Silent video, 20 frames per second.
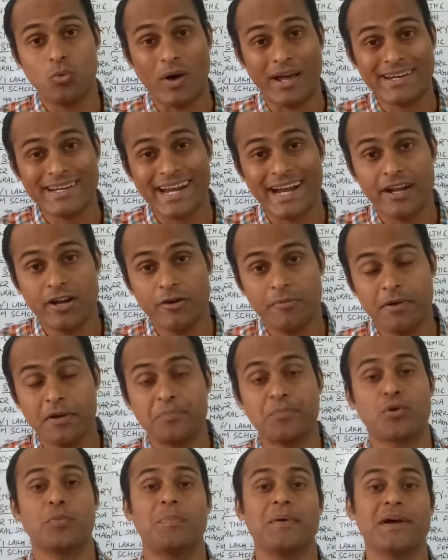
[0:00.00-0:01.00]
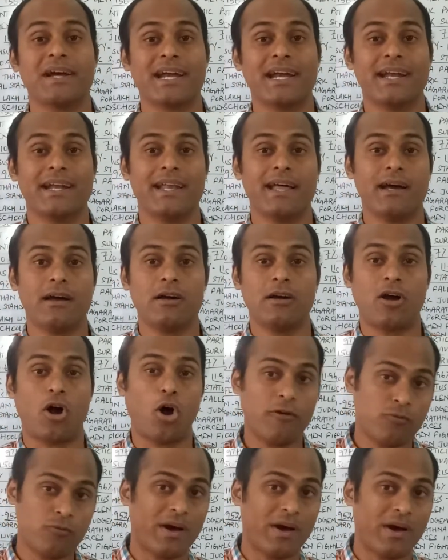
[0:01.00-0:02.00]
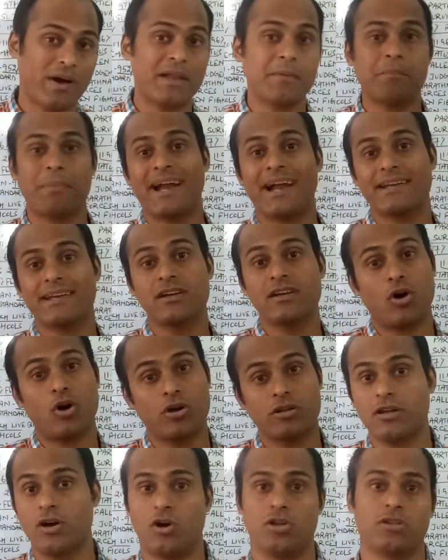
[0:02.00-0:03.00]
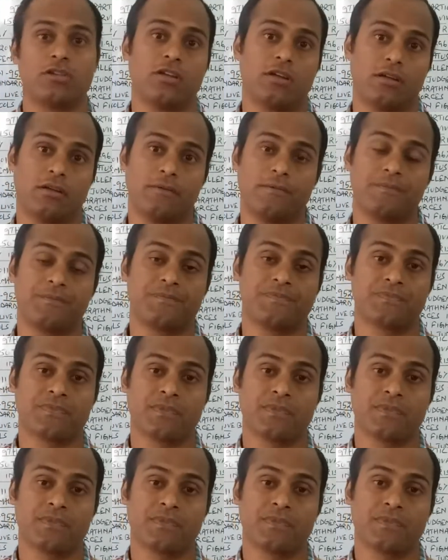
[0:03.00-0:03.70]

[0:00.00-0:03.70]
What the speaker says: one kind of a propaganda of one party or the other.